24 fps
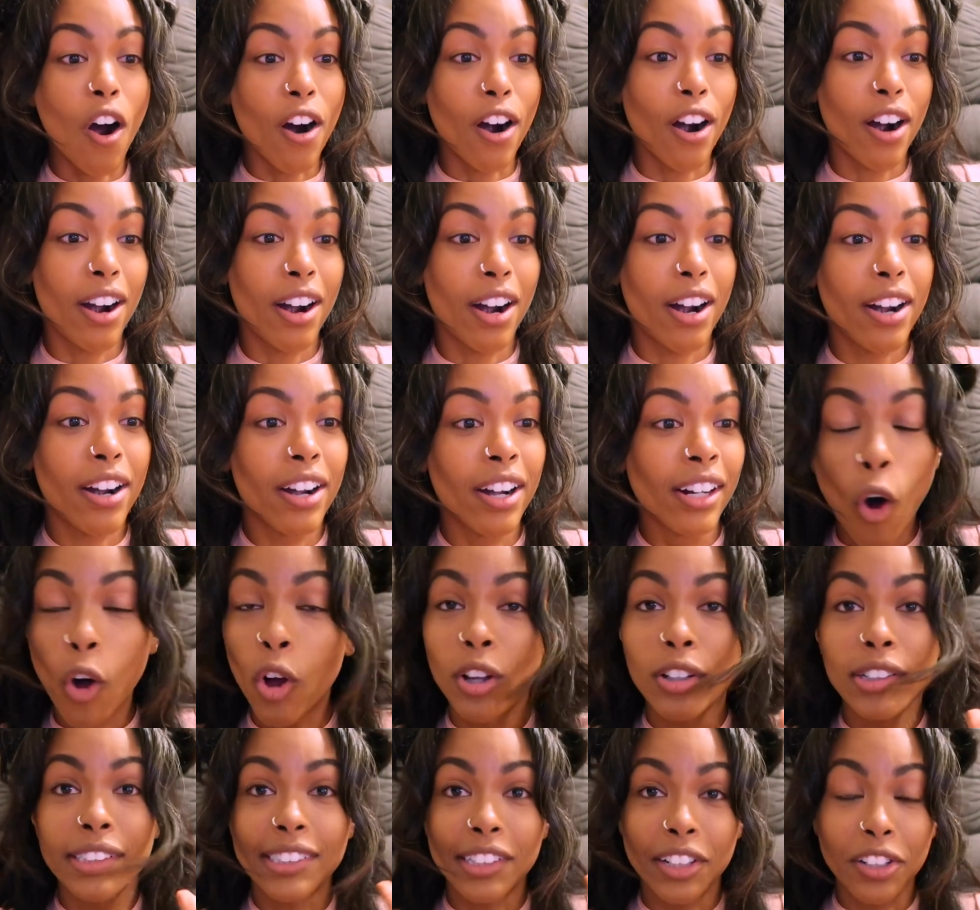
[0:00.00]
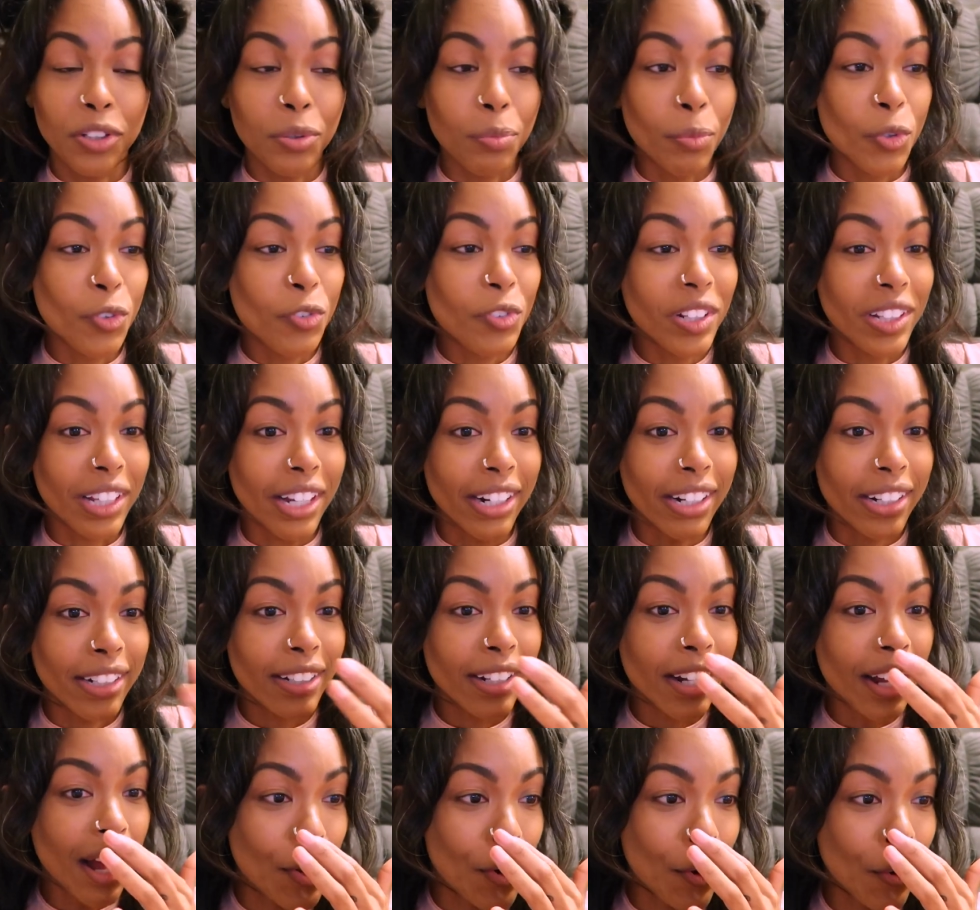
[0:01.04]
are all Sailor Moon
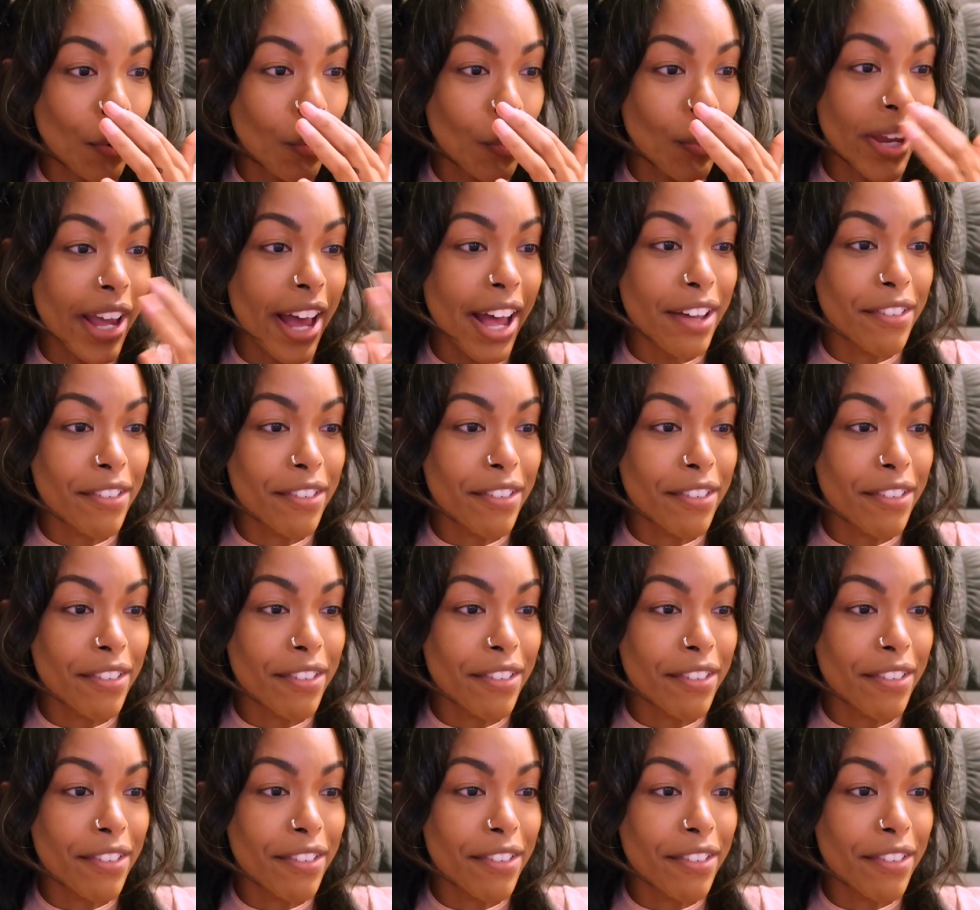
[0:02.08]
related. So we